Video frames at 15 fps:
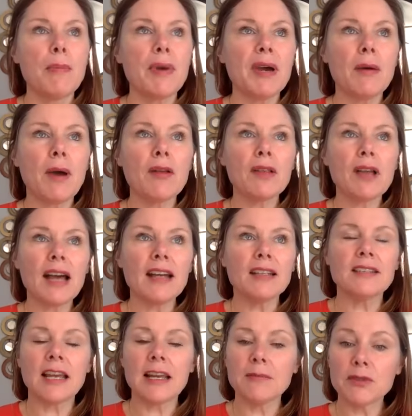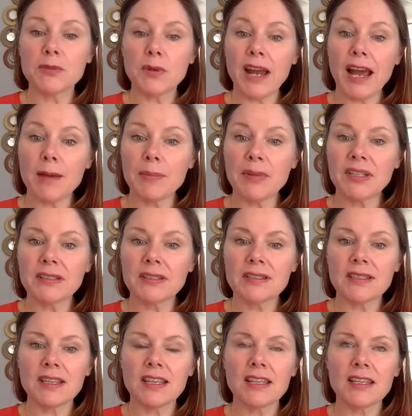But a lot of times what
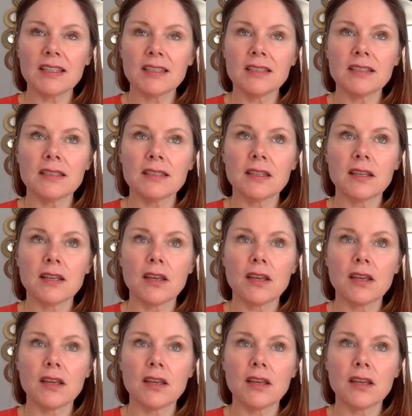happens is